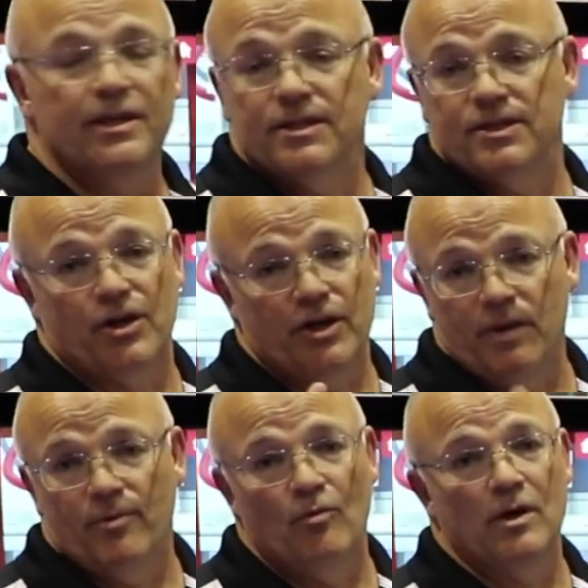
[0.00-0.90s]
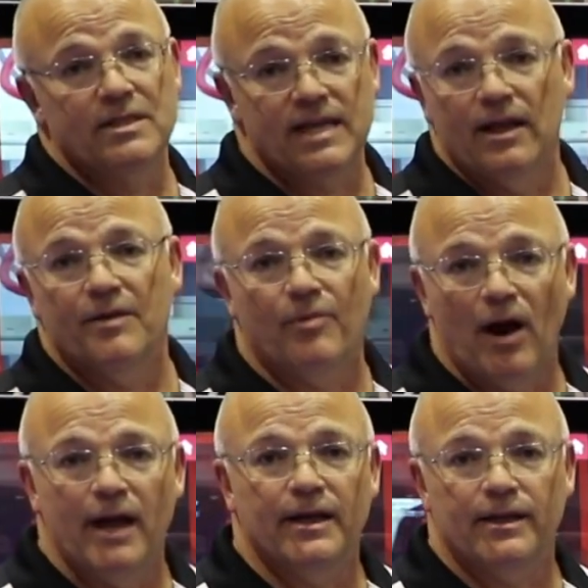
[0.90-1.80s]
This is our number one selling
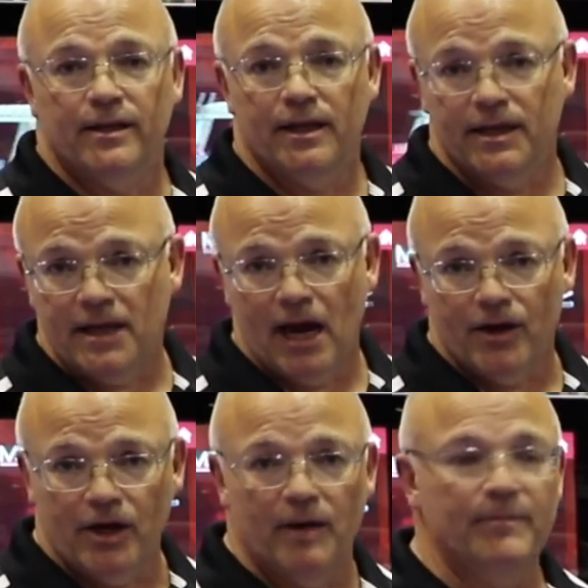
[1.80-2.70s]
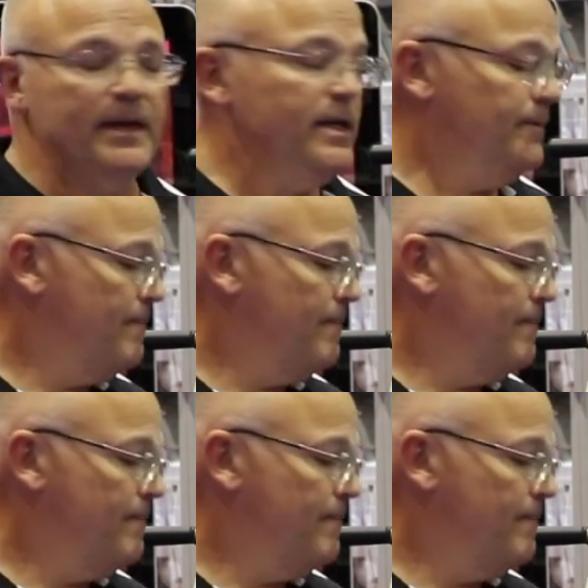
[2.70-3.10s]
product in the entire company.